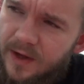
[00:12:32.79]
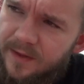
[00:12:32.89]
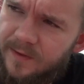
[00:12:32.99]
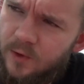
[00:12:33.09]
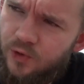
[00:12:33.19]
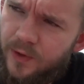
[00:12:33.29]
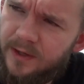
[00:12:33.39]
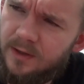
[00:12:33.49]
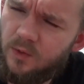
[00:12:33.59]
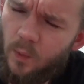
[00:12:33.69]
rather than New
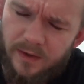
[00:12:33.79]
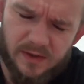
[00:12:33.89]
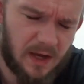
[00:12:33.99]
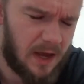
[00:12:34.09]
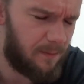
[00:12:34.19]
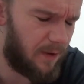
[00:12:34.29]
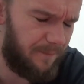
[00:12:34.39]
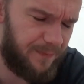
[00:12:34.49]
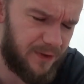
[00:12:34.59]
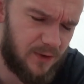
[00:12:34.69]
England ones
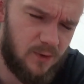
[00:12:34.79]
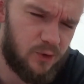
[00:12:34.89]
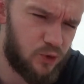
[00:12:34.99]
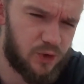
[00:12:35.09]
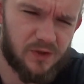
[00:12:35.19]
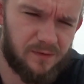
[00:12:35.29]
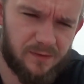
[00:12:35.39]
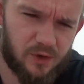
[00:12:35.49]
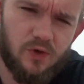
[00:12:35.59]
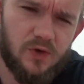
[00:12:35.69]
but the yuzu just
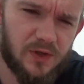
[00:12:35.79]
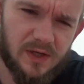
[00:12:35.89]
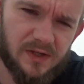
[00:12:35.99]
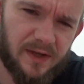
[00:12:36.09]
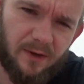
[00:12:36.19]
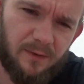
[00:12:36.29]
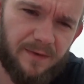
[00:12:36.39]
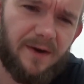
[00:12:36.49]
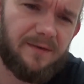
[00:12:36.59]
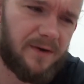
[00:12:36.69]
suits this style
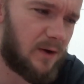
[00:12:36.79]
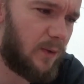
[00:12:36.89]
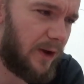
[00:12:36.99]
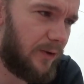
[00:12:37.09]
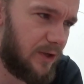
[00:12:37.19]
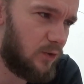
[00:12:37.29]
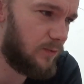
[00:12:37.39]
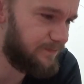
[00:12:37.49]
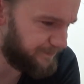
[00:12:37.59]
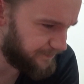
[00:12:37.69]
very very well you know